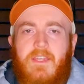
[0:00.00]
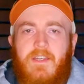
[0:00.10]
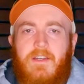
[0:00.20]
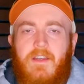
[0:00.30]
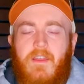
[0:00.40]

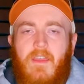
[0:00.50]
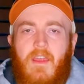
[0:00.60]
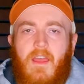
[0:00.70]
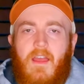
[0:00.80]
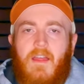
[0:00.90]
layer
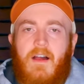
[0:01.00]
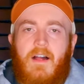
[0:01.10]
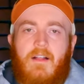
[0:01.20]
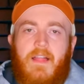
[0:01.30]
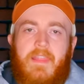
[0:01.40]

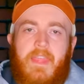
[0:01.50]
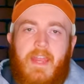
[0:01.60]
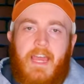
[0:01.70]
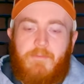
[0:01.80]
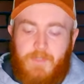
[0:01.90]
uh,
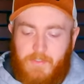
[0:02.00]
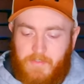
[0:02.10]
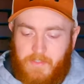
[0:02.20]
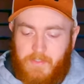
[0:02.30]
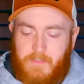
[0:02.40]
that I've been
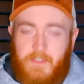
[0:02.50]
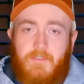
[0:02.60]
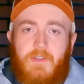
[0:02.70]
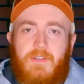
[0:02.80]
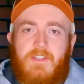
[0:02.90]
using lately
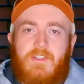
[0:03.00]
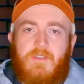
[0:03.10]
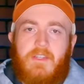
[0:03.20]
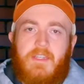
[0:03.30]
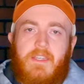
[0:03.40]
and really
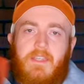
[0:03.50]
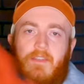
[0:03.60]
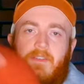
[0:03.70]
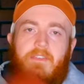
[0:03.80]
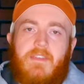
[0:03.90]
enjoying
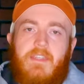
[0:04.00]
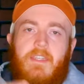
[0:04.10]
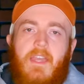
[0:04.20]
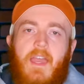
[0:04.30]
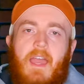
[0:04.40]
is
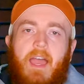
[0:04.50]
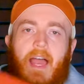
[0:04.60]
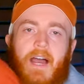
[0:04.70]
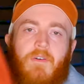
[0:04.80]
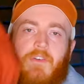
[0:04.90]
the
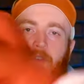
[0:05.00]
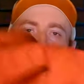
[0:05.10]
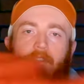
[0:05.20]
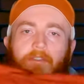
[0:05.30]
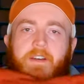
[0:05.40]

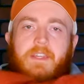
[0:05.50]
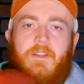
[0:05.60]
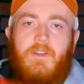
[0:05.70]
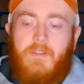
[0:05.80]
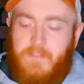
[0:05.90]
Outdoor
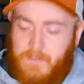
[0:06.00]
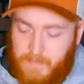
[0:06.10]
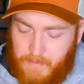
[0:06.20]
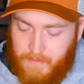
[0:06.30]
Vitals